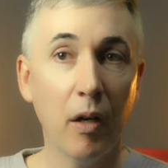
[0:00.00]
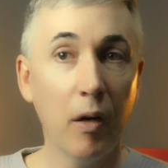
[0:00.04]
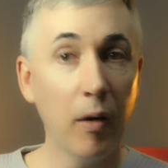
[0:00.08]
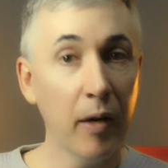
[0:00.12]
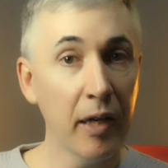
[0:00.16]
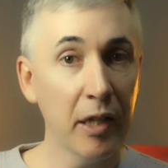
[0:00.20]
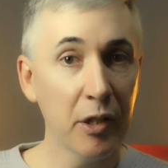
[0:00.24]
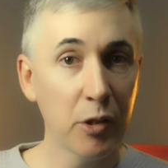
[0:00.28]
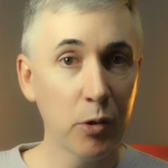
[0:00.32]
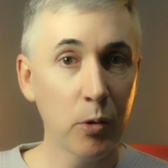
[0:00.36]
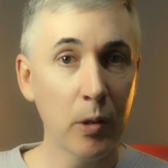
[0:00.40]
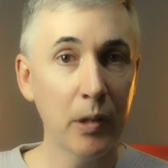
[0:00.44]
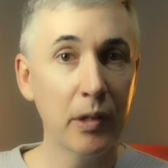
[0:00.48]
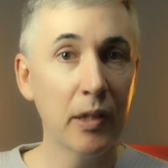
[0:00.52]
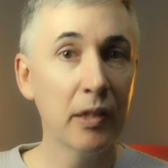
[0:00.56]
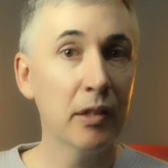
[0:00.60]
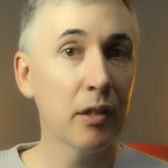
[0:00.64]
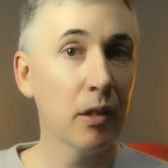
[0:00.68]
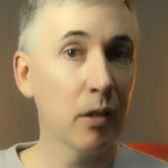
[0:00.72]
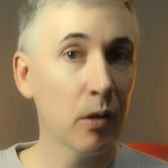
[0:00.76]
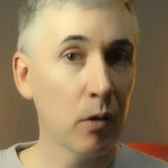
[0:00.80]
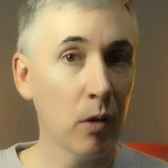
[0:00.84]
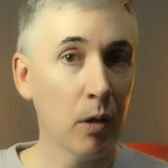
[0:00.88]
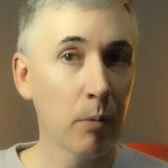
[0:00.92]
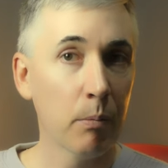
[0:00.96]
I enjoyed this
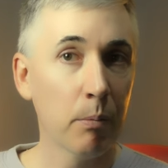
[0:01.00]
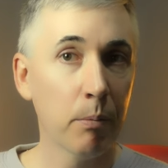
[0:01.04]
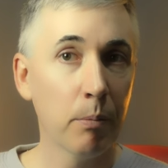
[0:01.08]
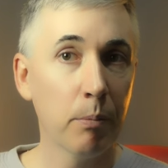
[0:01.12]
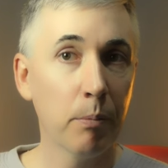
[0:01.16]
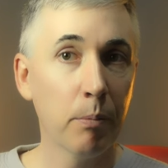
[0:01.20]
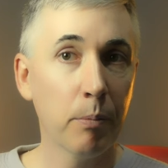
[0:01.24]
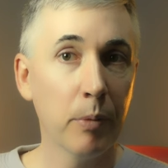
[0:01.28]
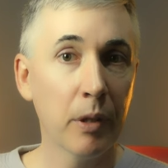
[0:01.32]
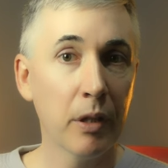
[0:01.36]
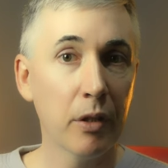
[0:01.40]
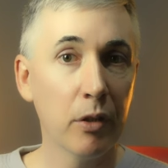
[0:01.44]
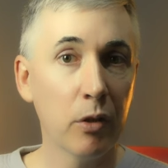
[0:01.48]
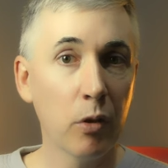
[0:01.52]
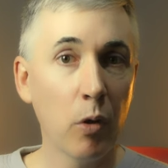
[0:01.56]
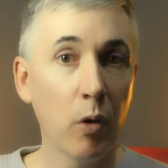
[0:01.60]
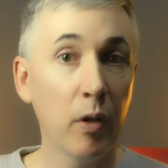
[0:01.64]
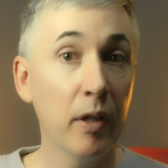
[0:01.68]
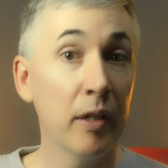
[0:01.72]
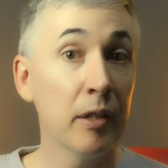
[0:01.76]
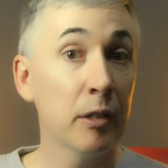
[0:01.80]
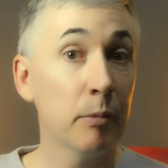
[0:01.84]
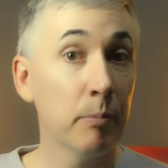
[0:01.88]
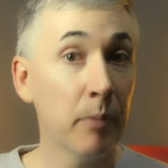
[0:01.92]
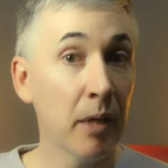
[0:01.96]
a lot, but
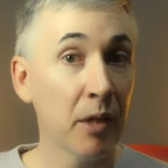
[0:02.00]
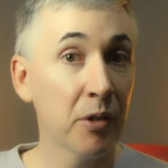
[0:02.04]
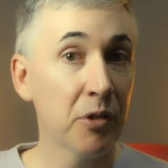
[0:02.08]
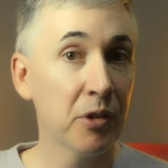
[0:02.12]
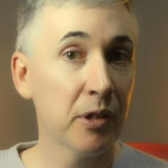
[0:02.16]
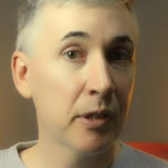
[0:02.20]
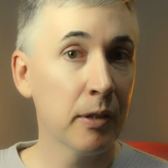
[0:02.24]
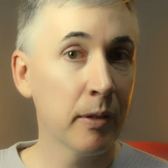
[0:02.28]
not as much